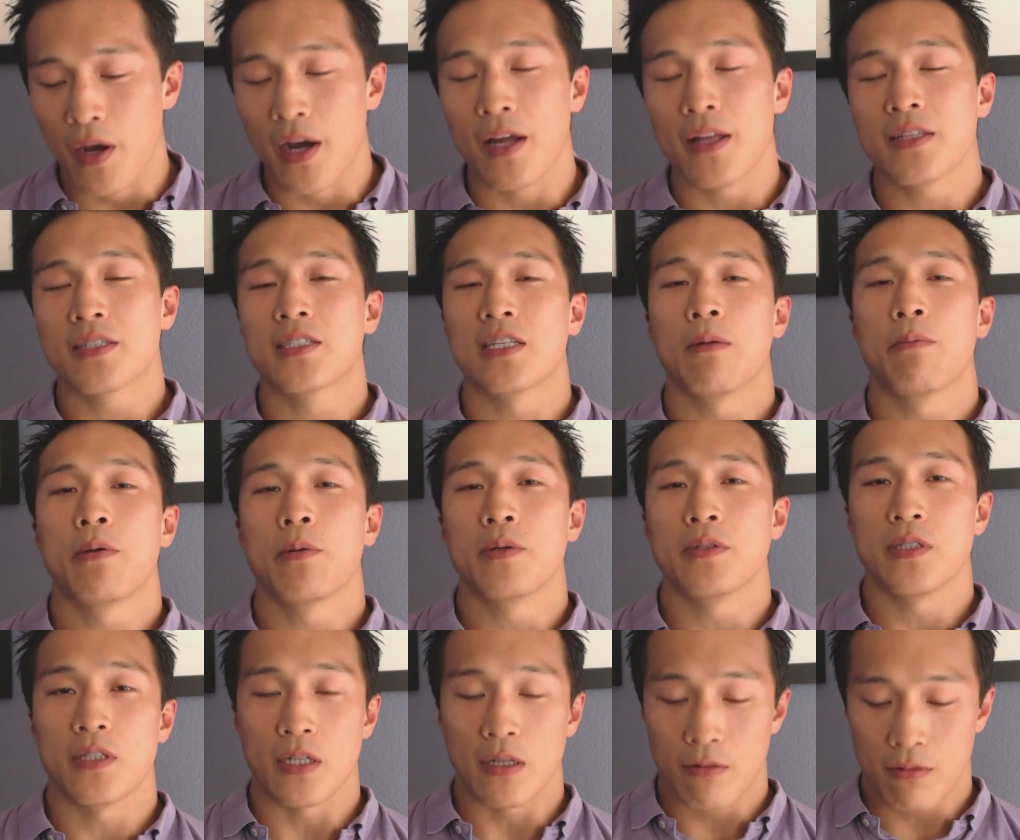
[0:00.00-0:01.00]
but some
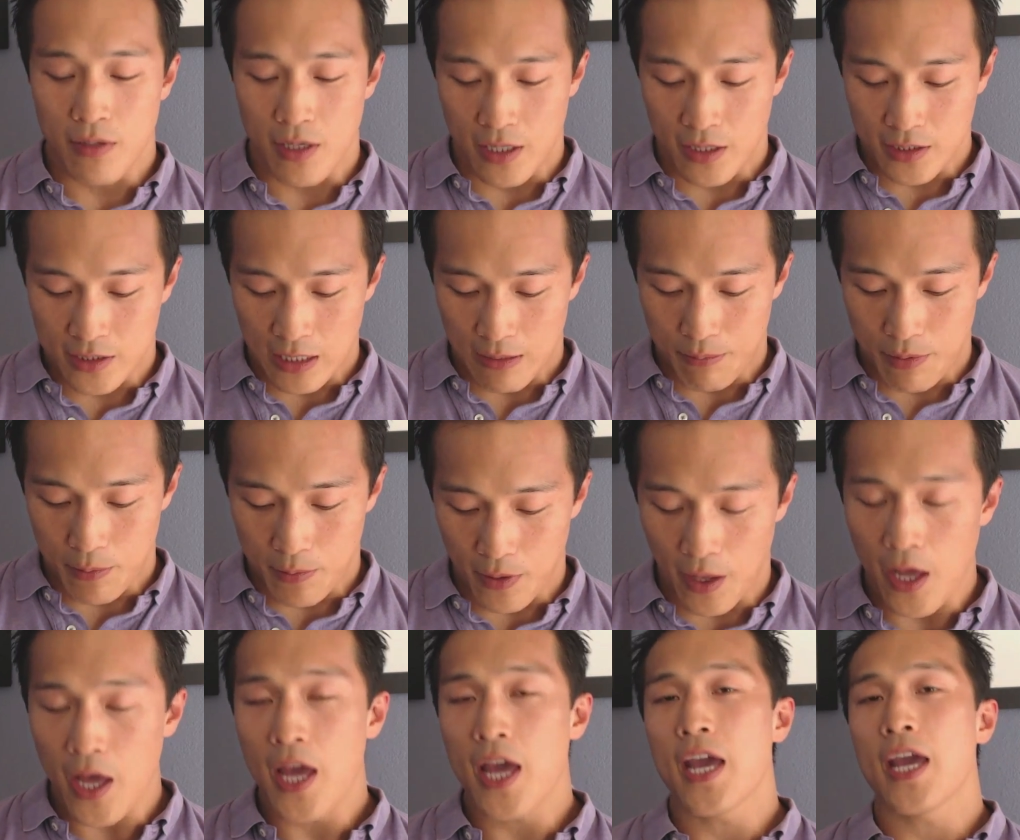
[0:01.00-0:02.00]
people didn't agree. Some
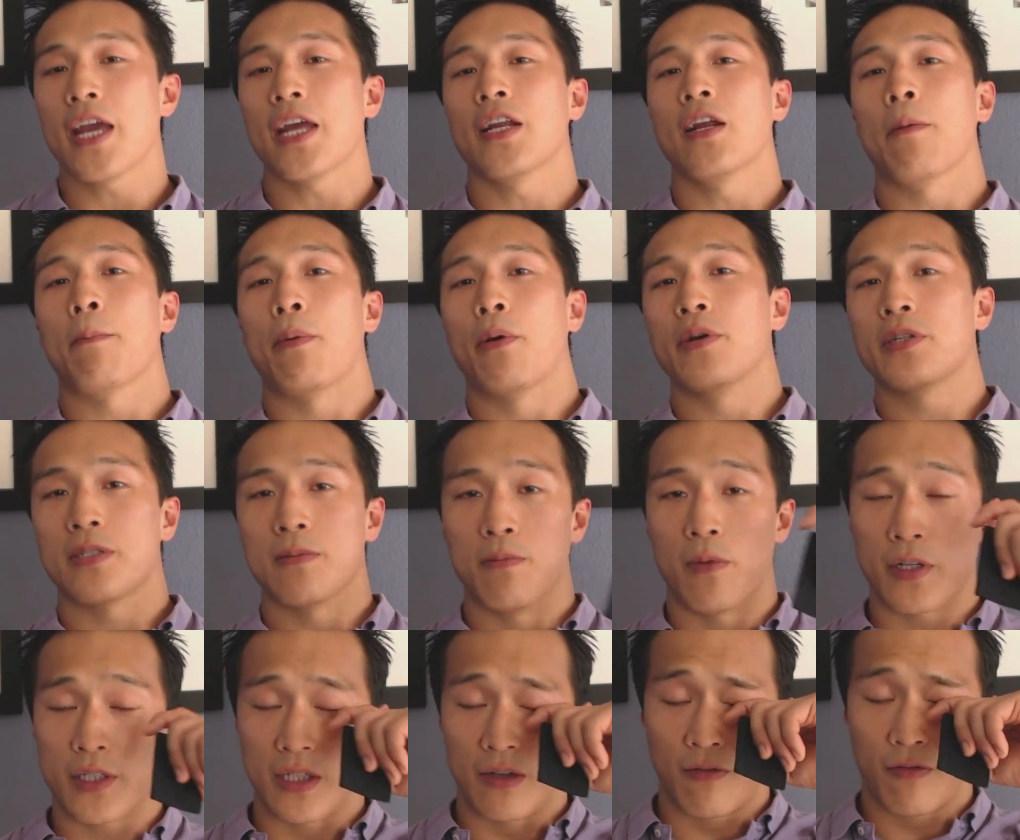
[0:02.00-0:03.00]
people were like, hey,
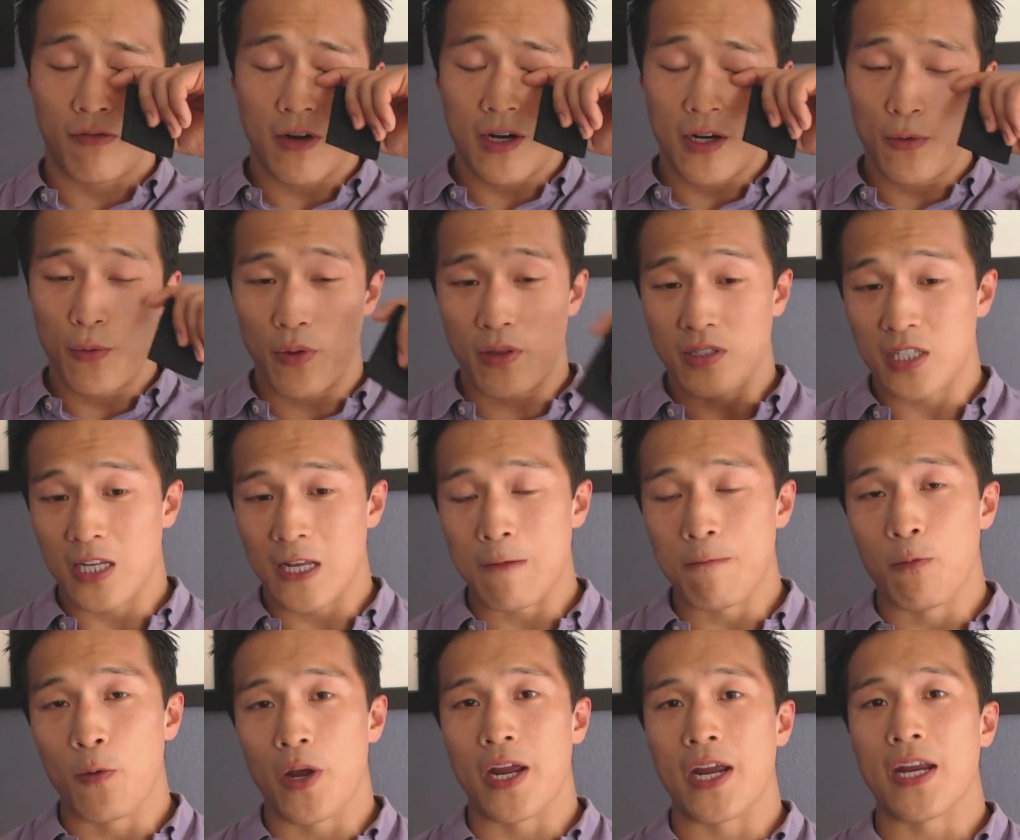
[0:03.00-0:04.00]
person marching in front with a
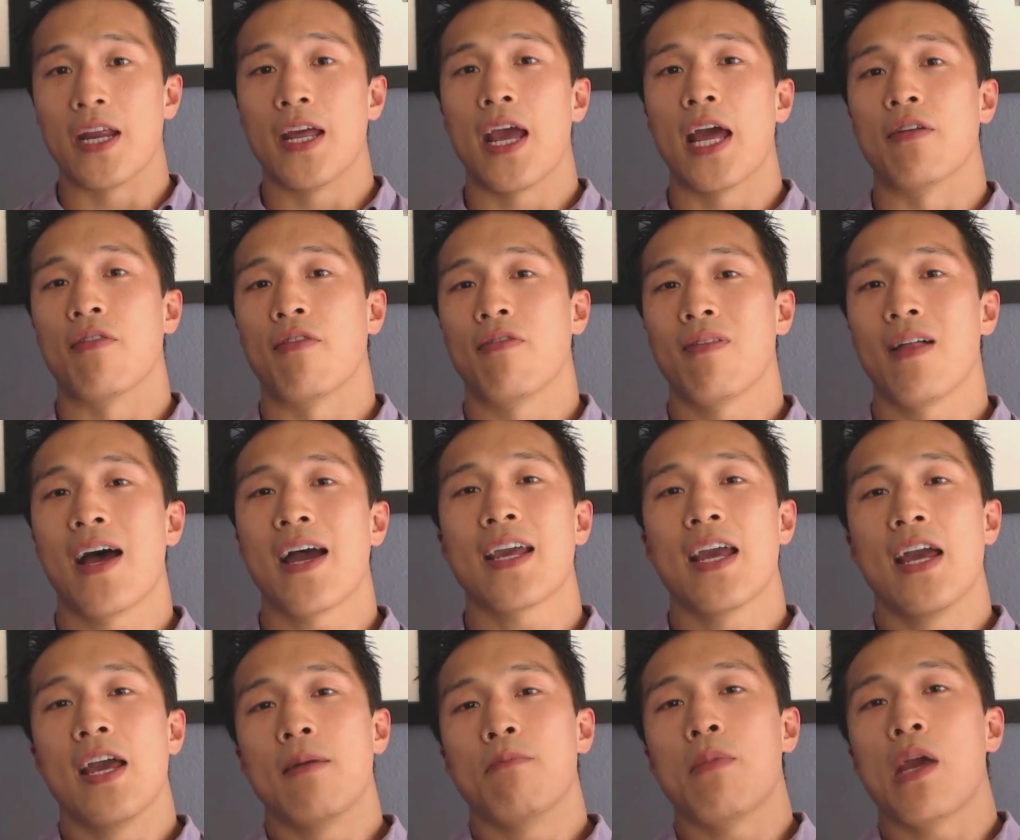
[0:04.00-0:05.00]
team weight and a
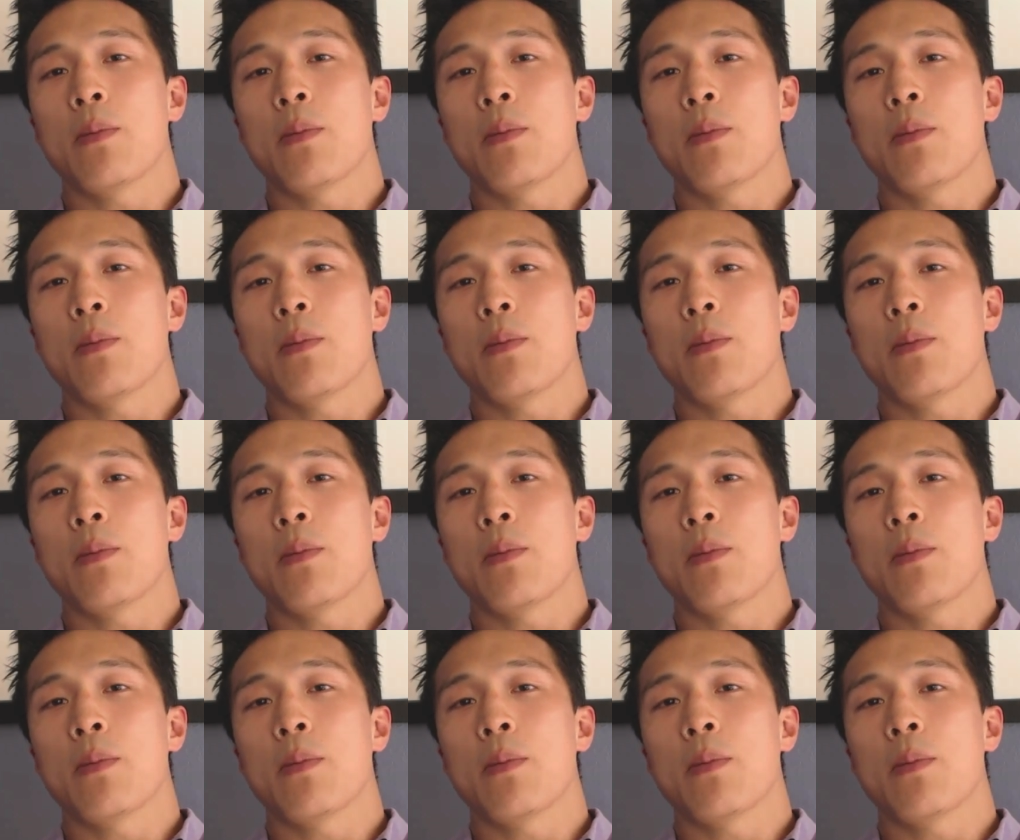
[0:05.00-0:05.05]
flag,